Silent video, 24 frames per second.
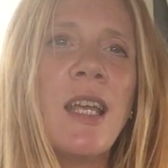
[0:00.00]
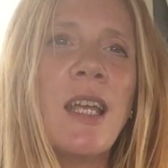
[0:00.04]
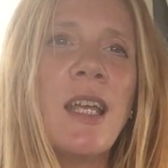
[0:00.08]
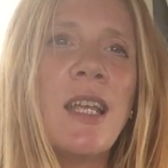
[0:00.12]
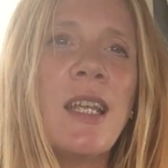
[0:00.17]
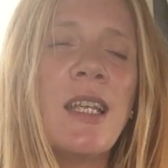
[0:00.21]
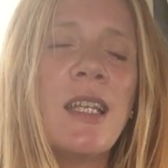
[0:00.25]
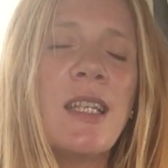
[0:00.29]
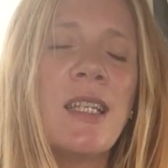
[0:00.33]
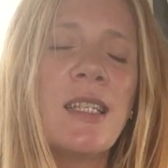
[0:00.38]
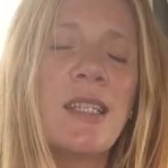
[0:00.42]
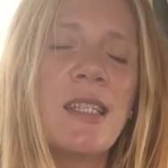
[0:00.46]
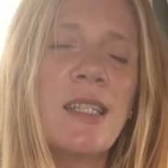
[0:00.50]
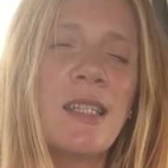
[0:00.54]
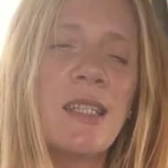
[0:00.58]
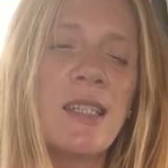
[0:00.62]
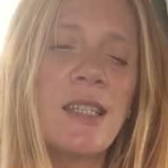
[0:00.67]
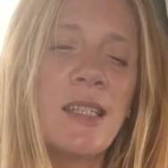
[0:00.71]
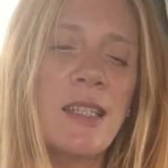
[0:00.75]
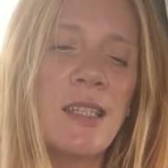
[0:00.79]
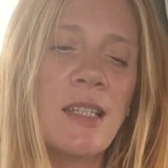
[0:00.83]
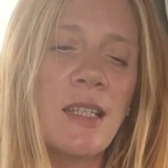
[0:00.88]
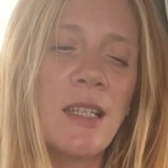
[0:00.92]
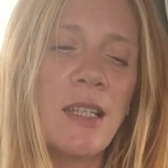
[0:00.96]

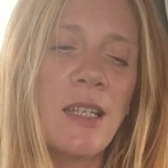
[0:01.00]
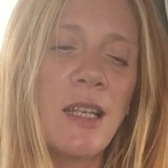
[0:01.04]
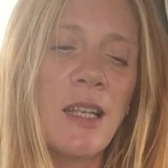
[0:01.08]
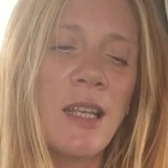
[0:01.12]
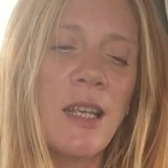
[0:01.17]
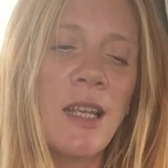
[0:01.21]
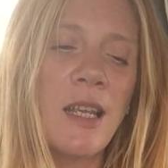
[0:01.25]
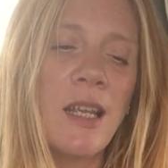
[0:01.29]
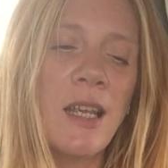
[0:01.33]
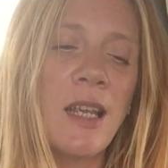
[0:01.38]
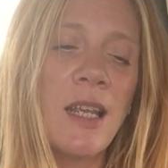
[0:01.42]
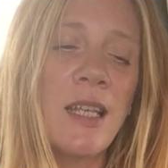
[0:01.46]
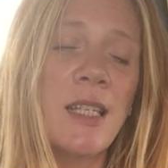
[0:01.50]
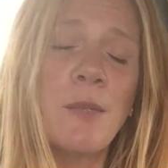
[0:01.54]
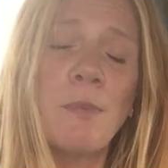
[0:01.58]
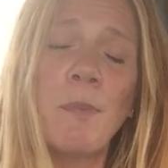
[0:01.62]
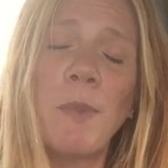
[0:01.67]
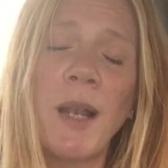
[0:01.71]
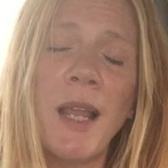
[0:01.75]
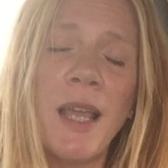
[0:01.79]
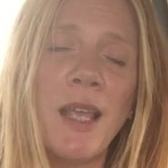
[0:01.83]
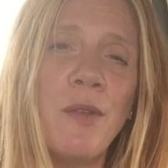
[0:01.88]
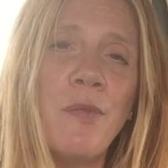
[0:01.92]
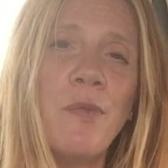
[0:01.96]
is, is
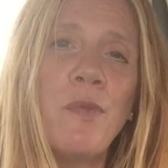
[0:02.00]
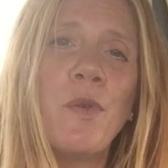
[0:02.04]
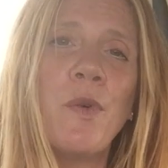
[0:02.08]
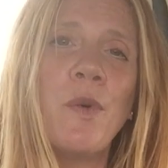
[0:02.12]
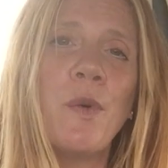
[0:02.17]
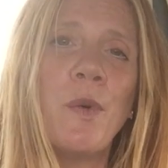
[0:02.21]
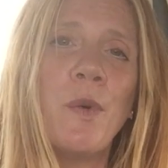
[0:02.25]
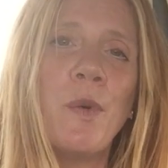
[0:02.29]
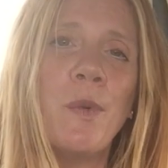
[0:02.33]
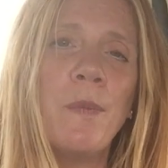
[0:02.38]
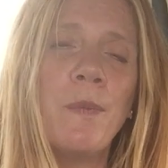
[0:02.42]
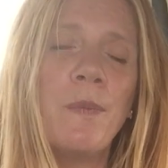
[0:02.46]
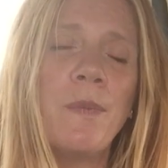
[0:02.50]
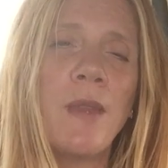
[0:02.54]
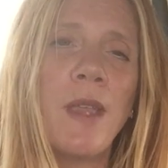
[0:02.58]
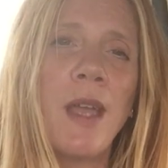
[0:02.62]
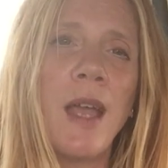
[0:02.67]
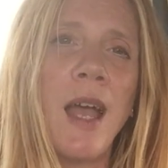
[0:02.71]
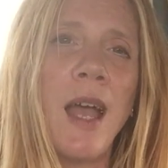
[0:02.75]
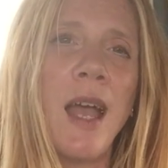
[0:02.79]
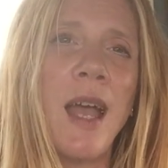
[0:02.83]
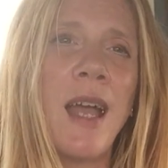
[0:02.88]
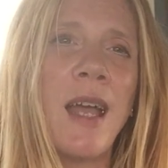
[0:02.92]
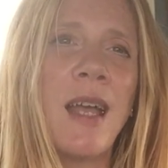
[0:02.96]
playful
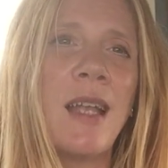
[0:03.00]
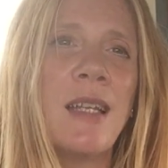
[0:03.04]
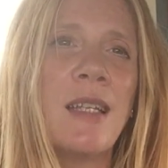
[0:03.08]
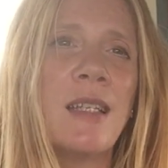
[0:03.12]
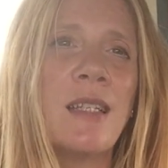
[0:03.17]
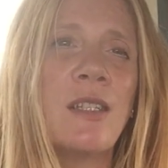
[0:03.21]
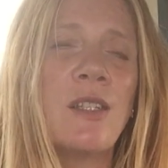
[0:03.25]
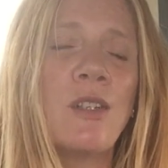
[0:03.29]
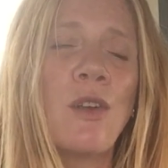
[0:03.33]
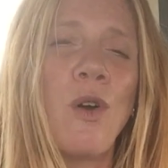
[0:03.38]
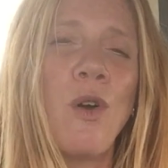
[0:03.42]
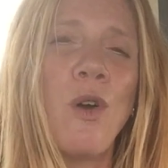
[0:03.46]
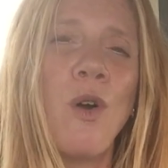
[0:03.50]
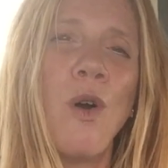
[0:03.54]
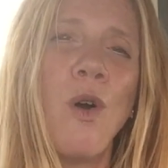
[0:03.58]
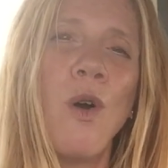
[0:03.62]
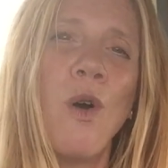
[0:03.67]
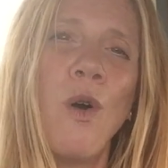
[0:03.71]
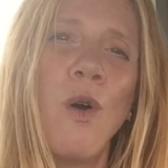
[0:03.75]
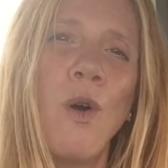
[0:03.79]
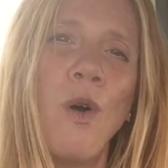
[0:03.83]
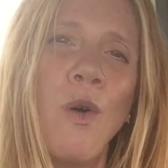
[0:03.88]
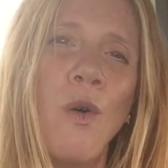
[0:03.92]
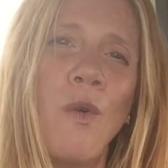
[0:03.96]
and
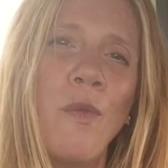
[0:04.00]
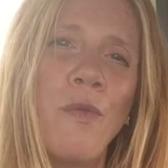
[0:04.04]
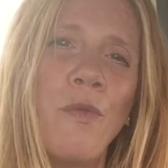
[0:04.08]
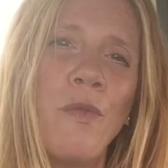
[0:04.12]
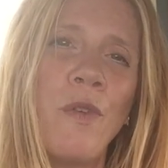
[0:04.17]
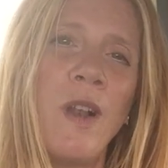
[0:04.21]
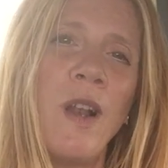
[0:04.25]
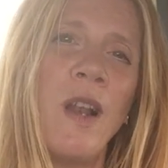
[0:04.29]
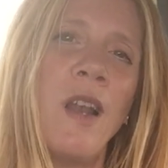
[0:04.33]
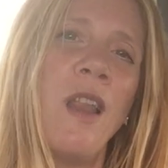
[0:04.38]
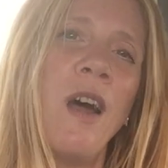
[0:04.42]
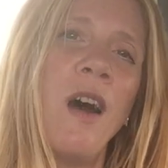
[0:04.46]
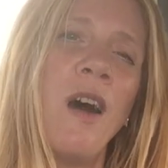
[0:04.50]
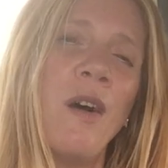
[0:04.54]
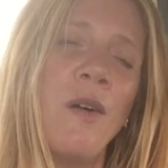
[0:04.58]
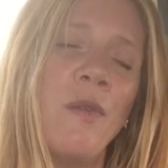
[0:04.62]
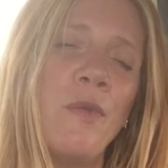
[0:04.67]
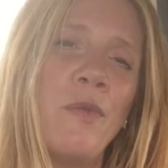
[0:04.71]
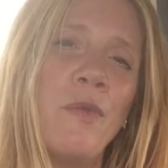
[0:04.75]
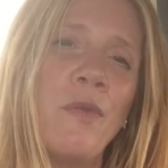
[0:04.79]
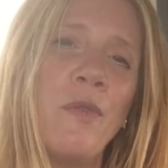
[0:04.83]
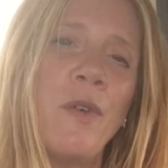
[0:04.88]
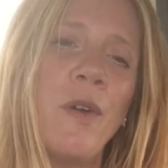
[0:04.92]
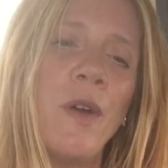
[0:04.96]
of love.